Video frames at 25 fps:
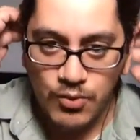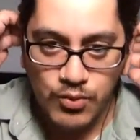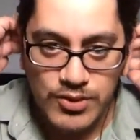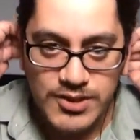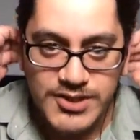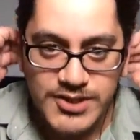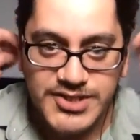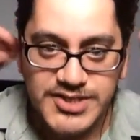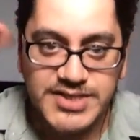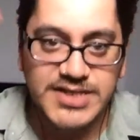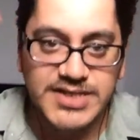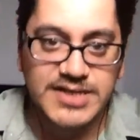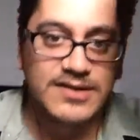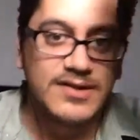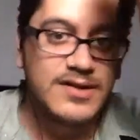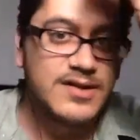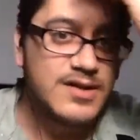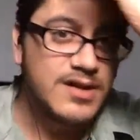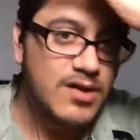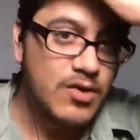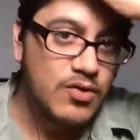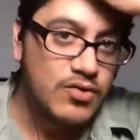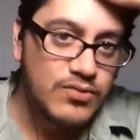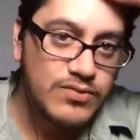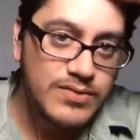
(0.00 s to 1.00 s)
still
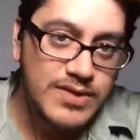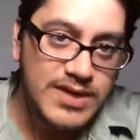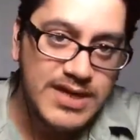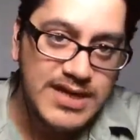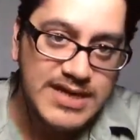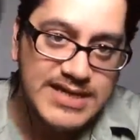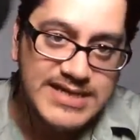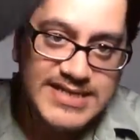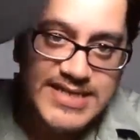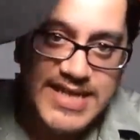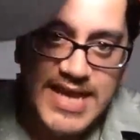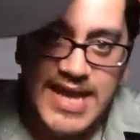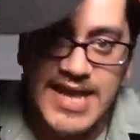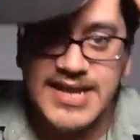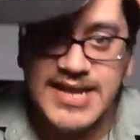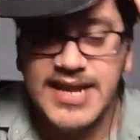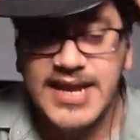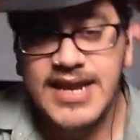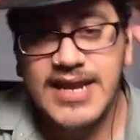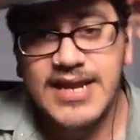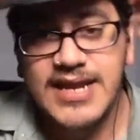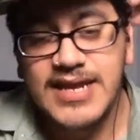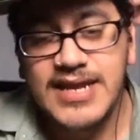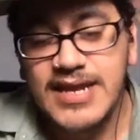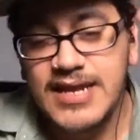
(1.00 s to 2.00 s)
only in
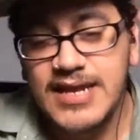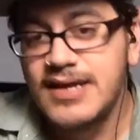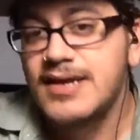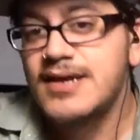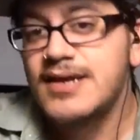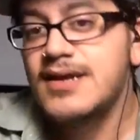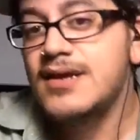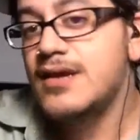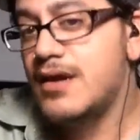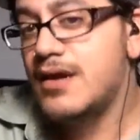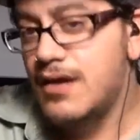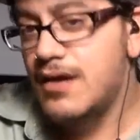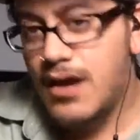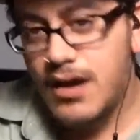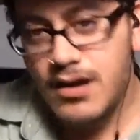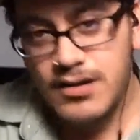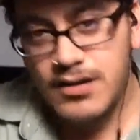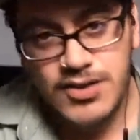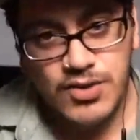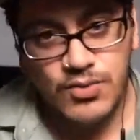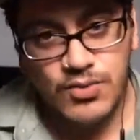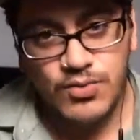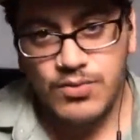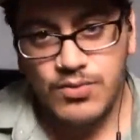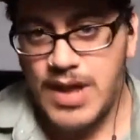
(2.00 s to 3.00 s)
1080.
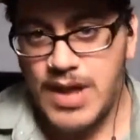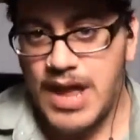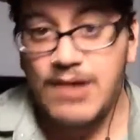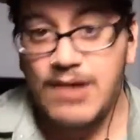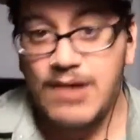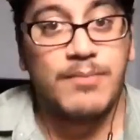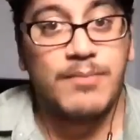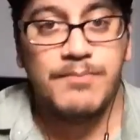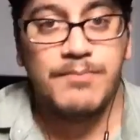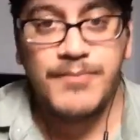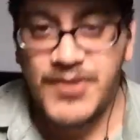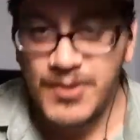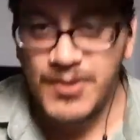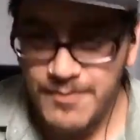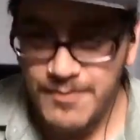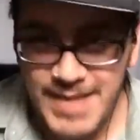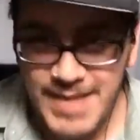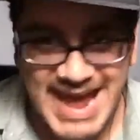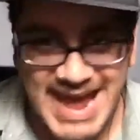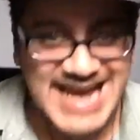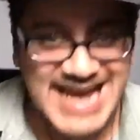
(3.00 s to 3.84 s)
The mass